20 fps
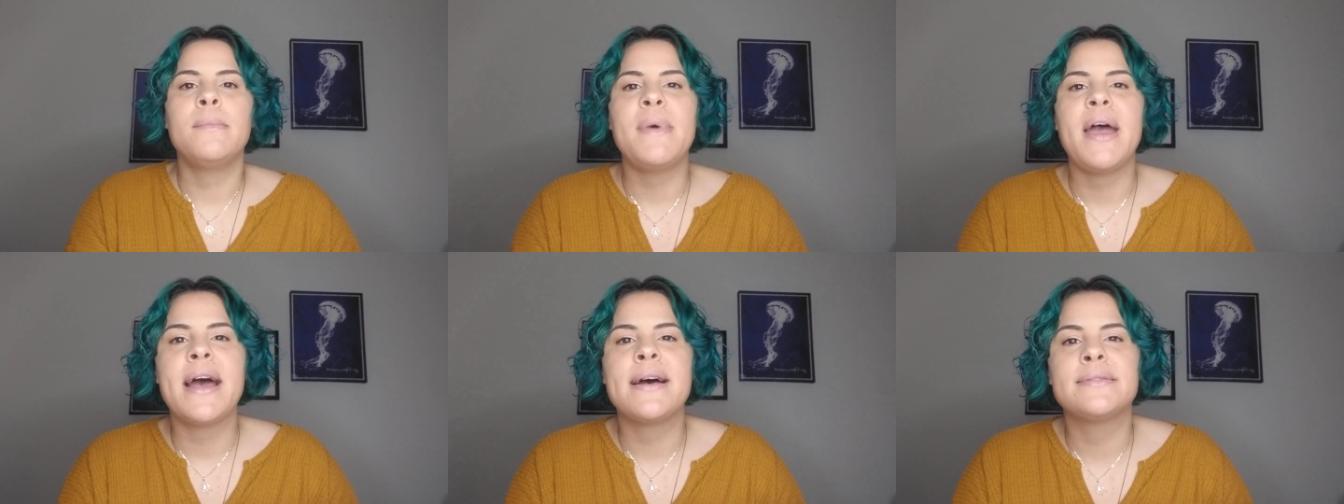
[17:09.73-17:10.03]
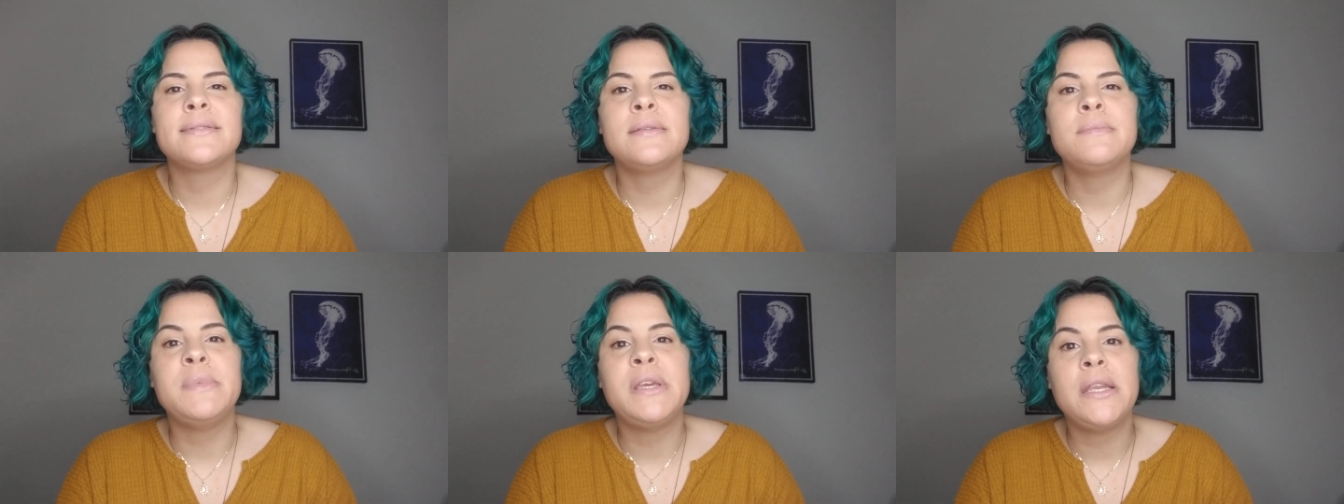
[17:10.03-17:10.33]

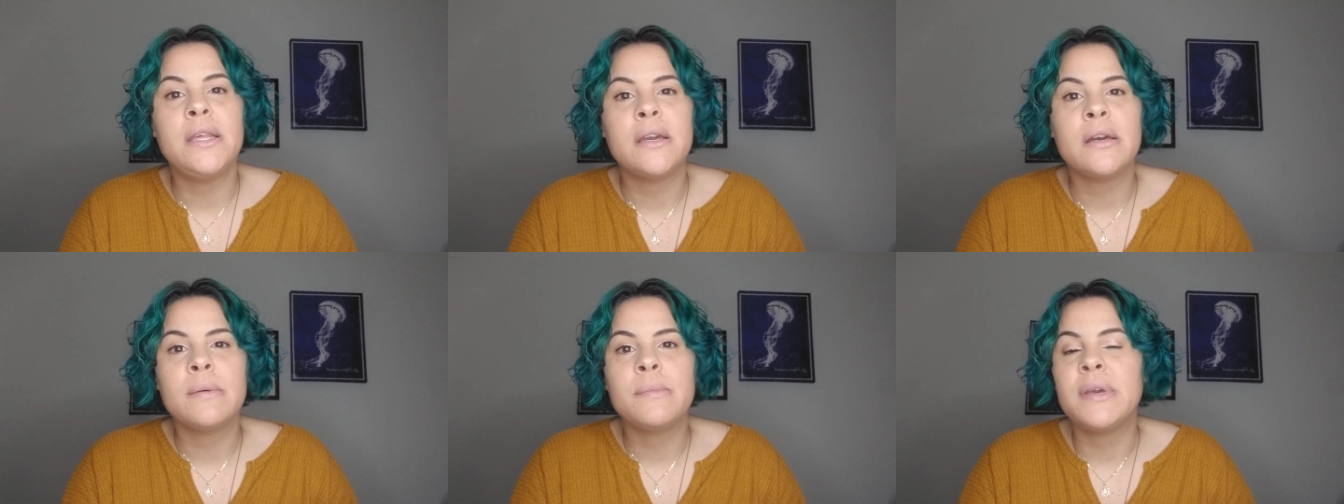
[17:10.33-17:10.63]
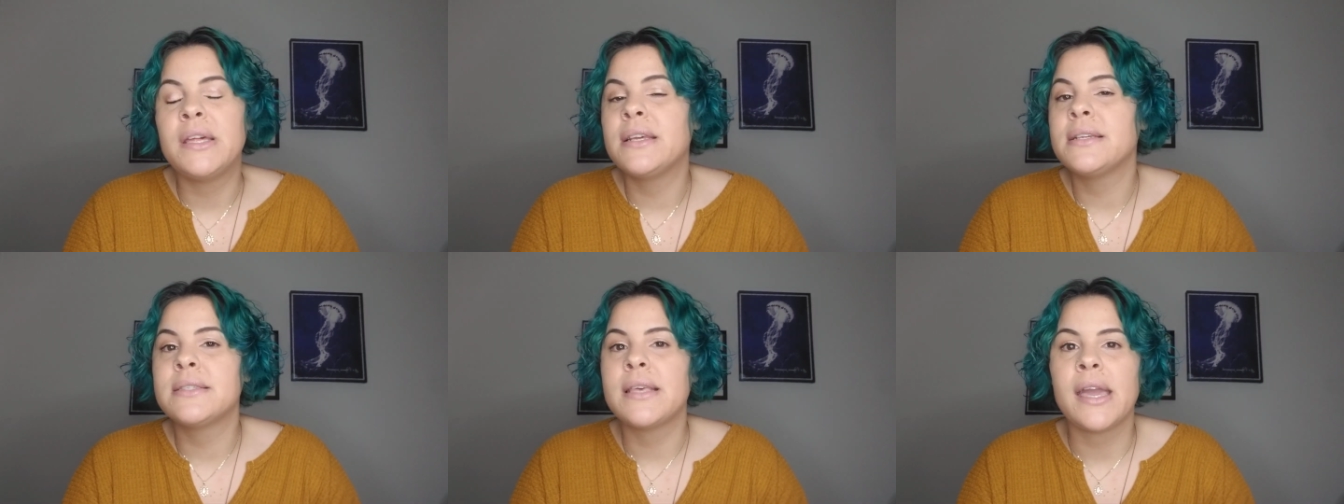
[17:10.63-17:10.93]
as a medium
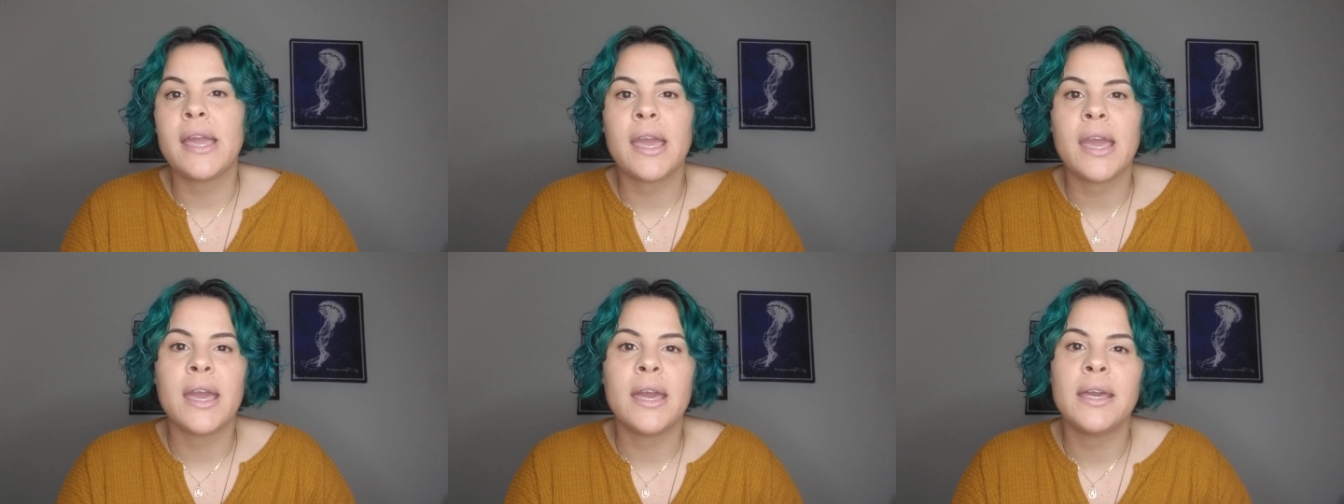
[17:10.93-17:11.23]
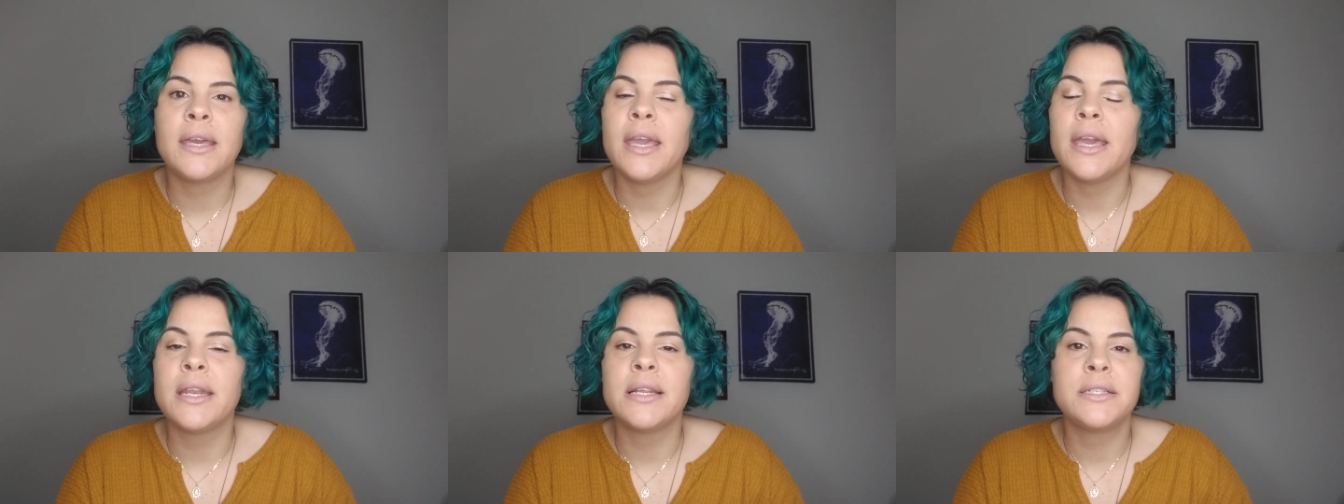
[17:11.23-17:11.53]
and a
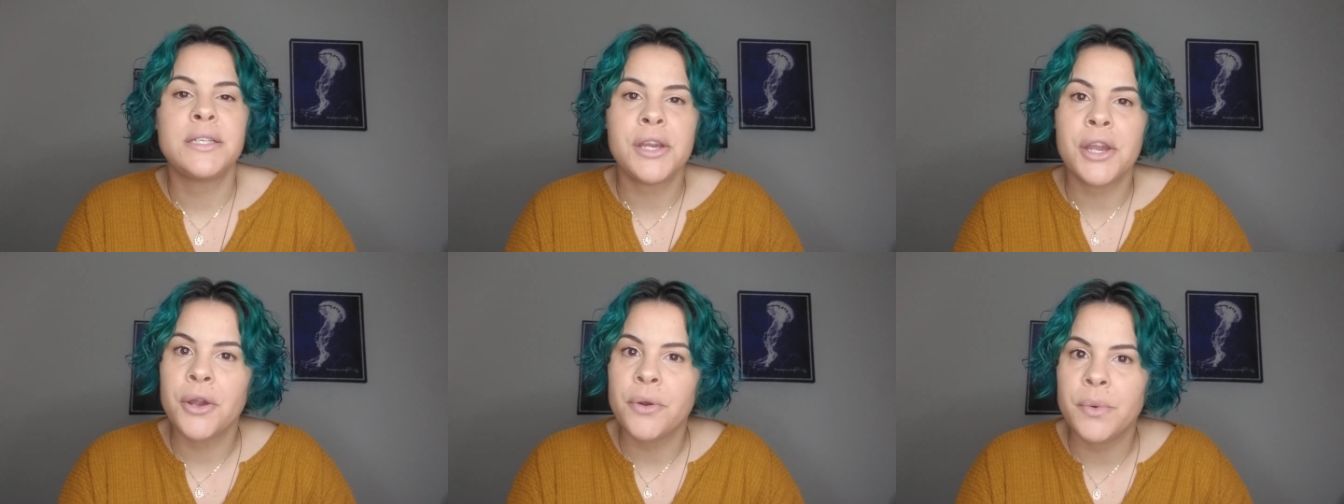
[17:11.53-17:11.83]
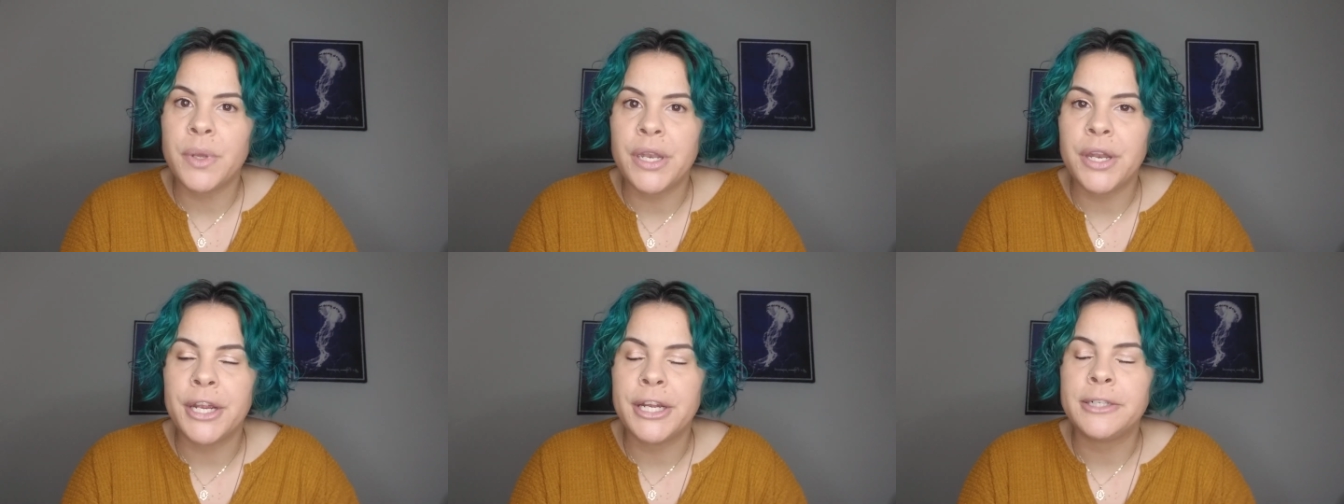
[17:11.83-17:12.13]
psychic and a tarot
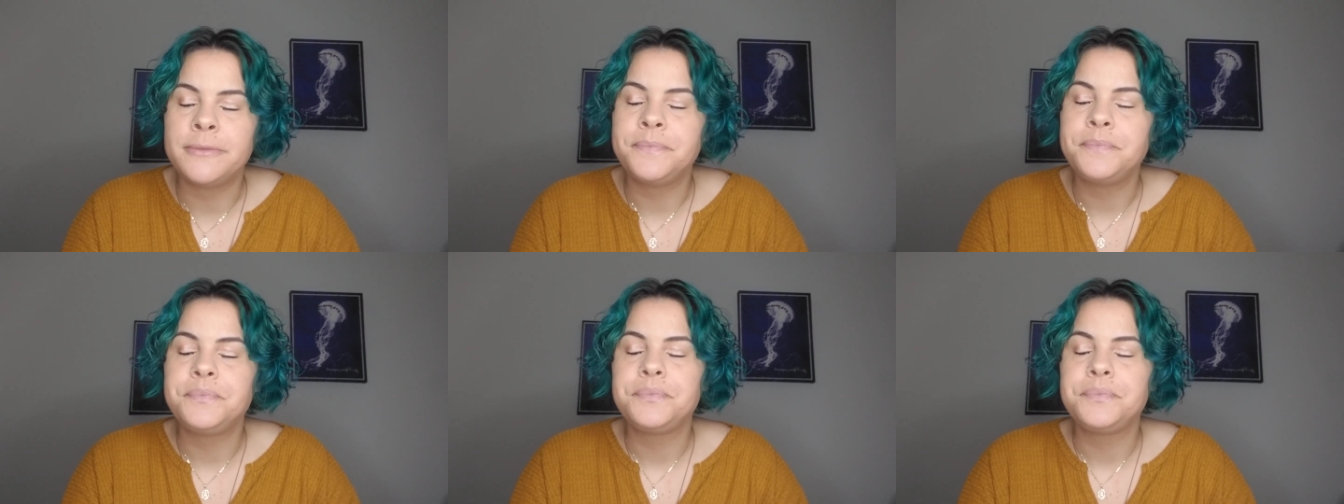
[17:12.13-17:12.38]
reader.